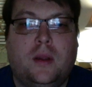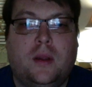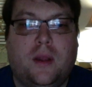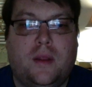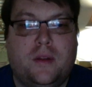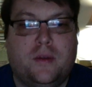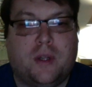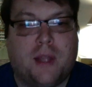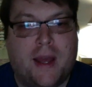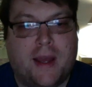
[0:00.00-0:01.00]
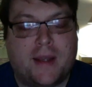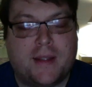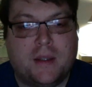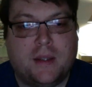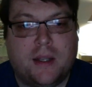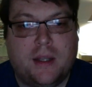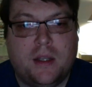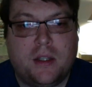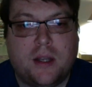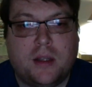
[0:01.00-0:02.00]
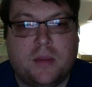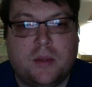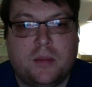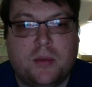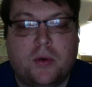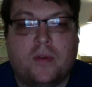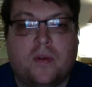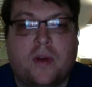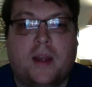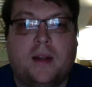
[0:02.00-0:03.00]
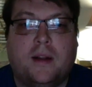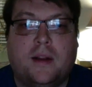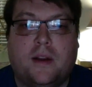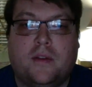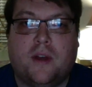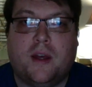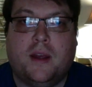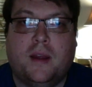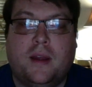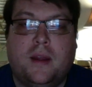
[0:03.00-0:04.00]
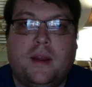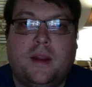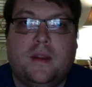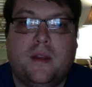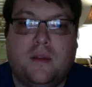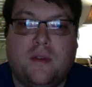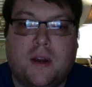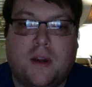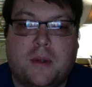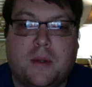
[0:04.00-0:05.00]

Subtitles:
And then relax and let each element purify and clarify the environment.